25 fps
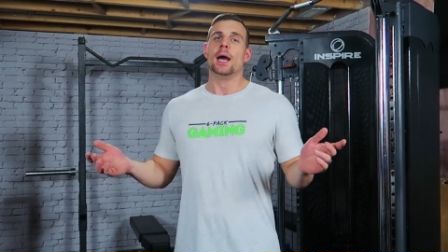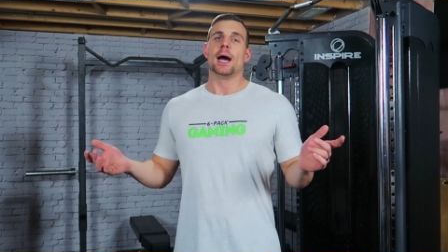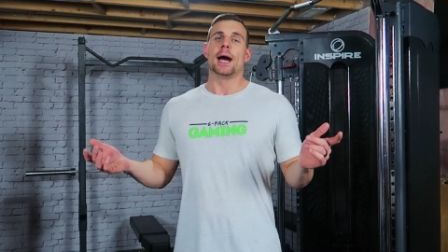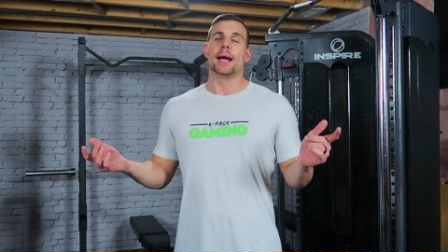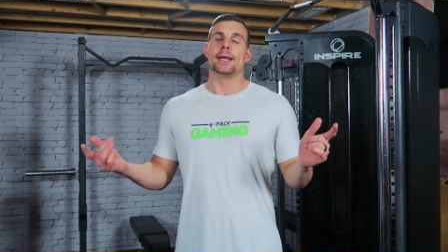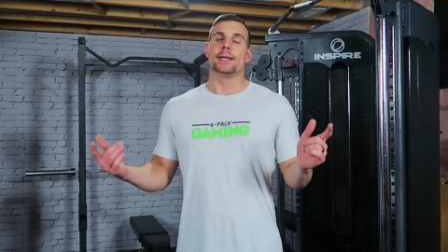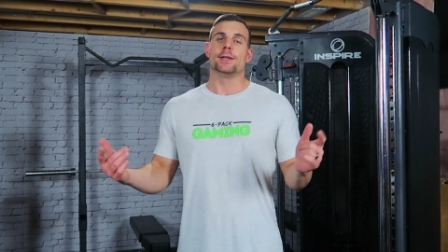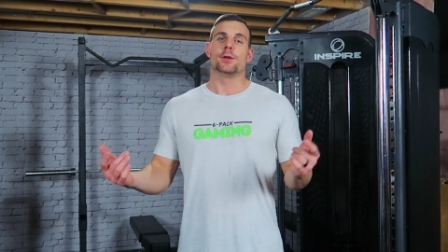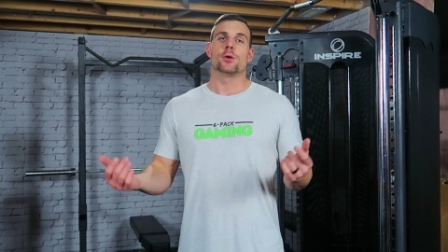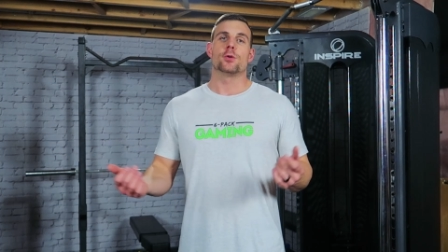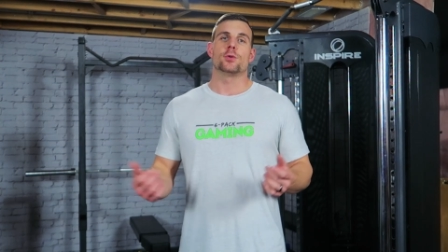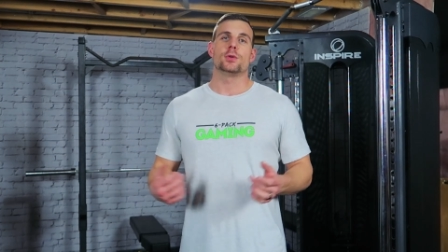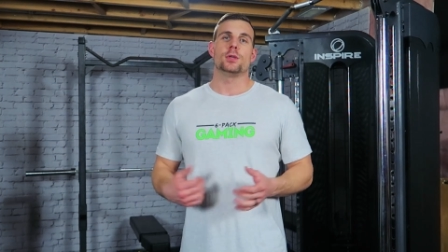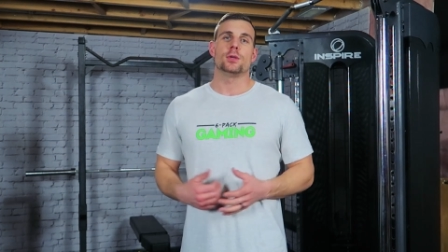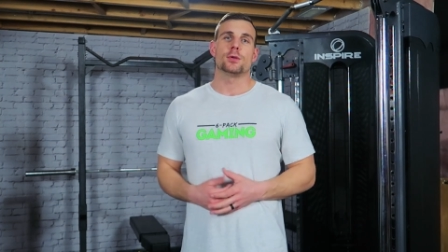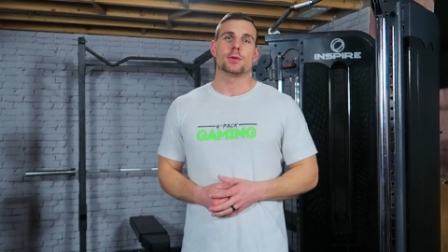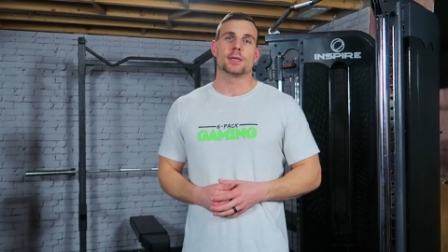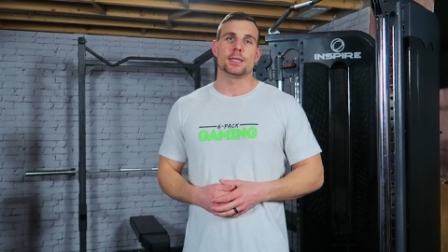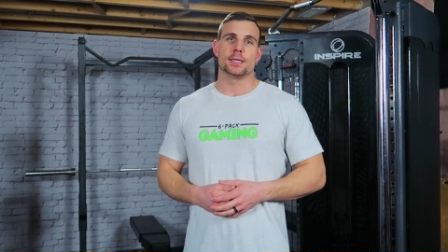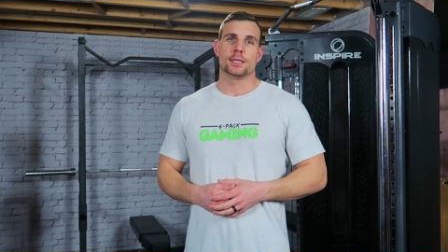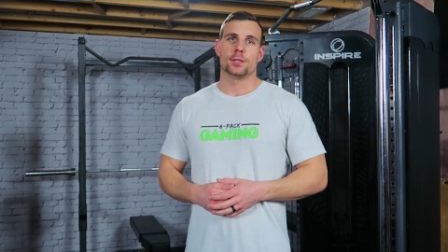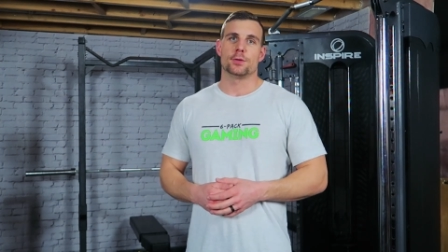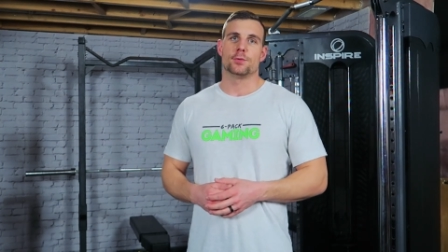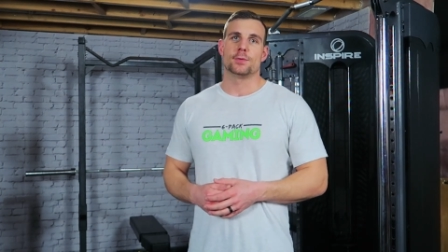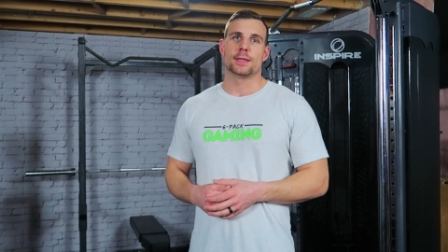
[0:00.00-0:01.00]
I know you
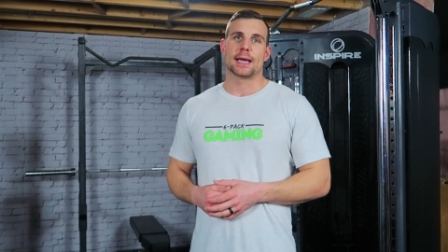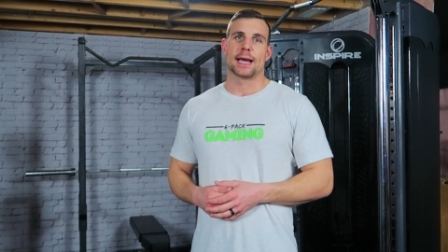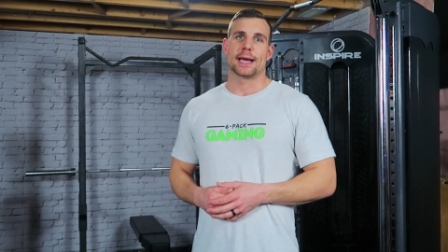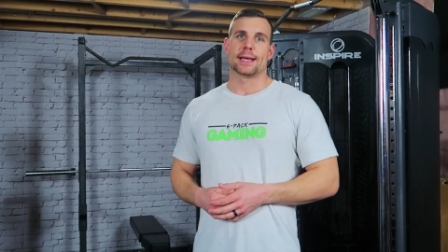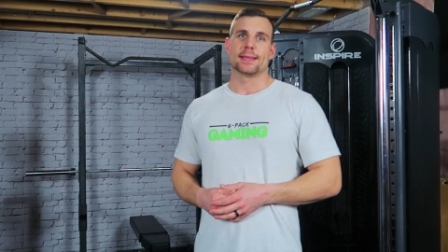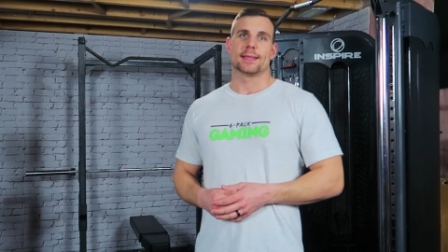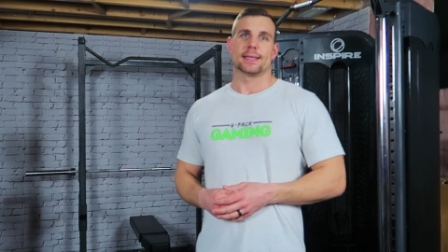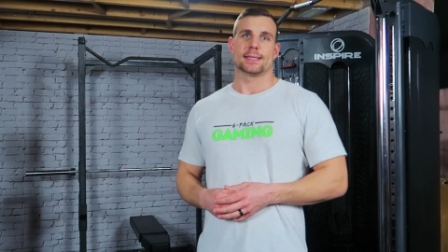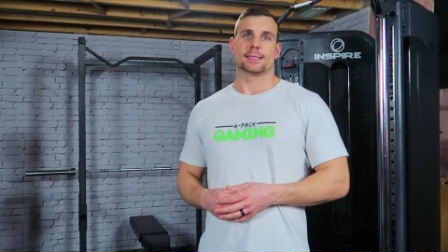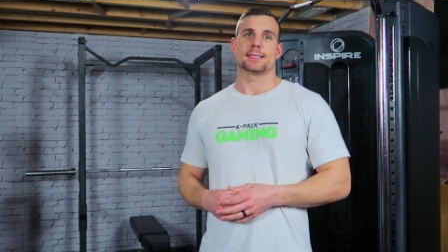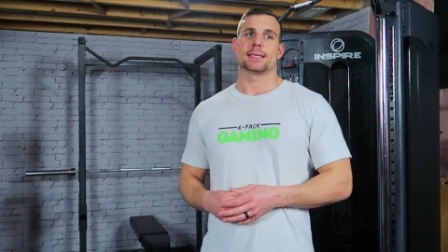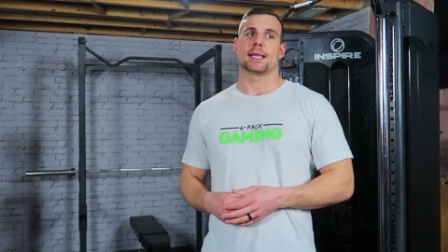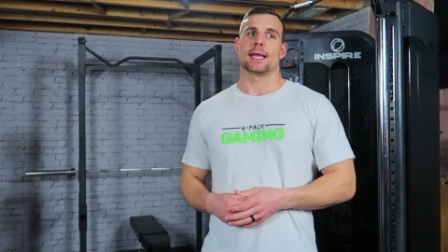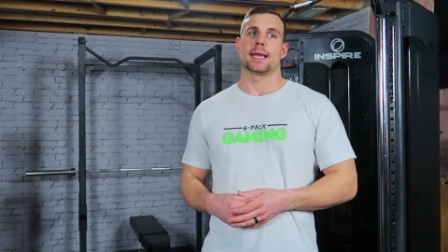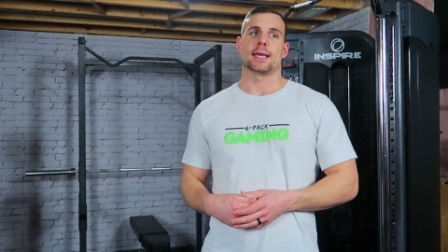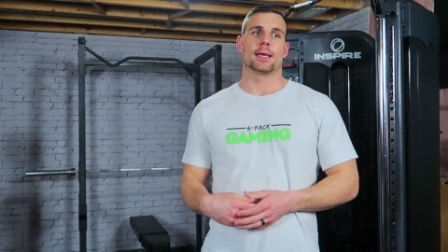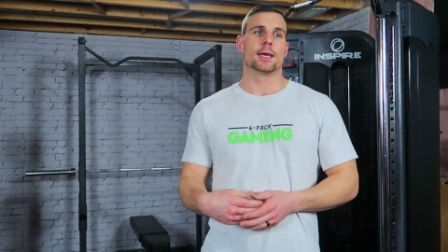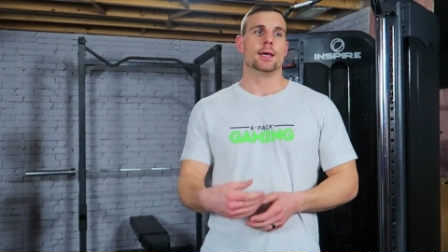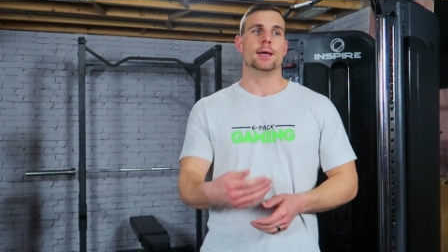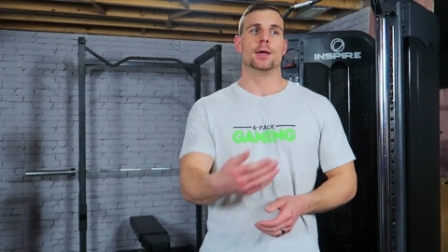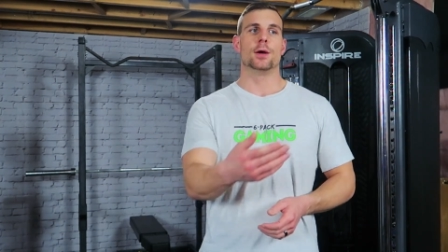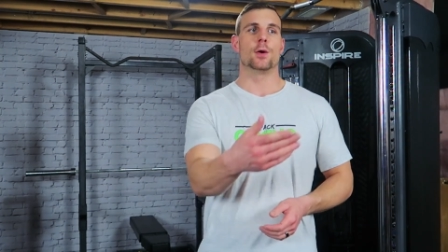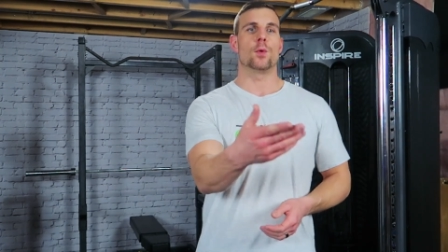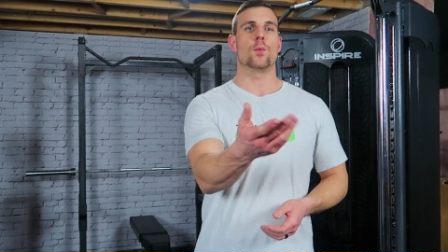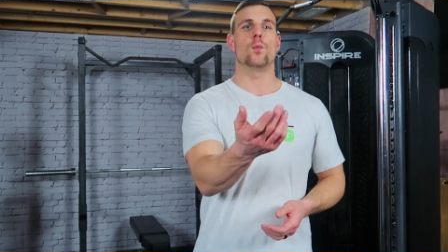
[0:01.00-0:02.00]
can do that. That's like
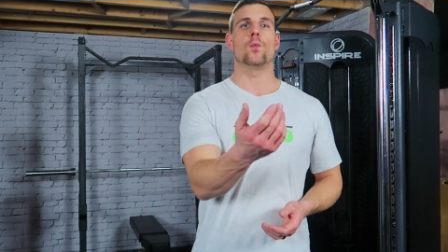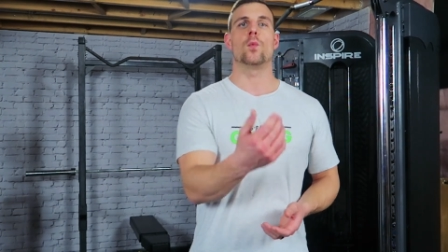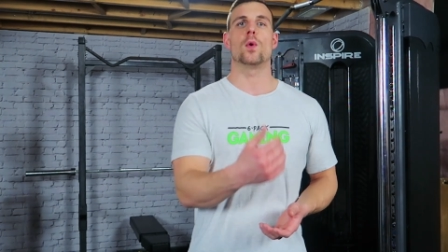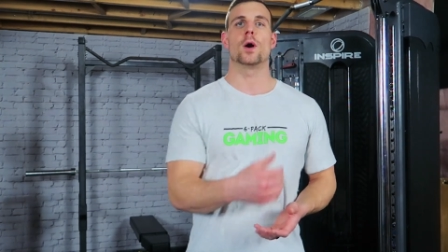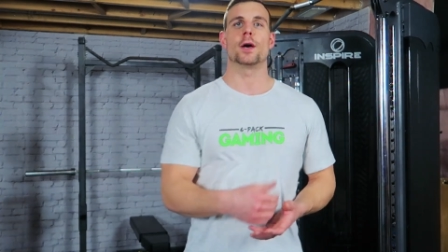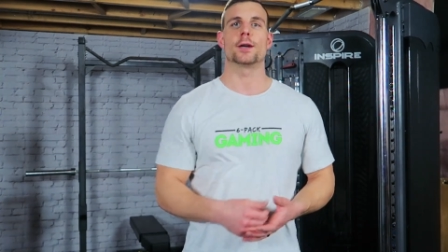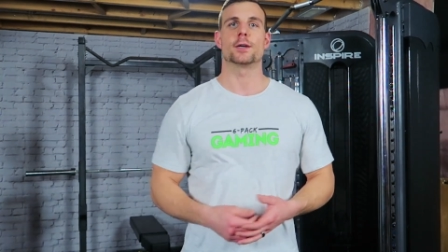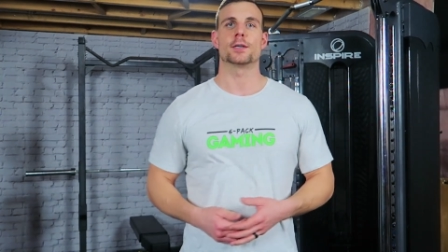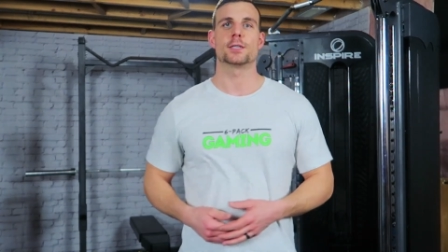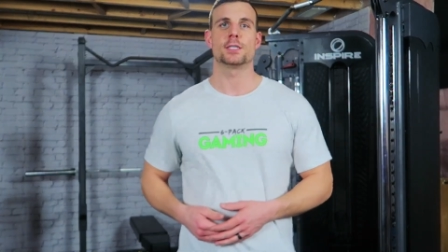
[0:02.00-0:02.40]
1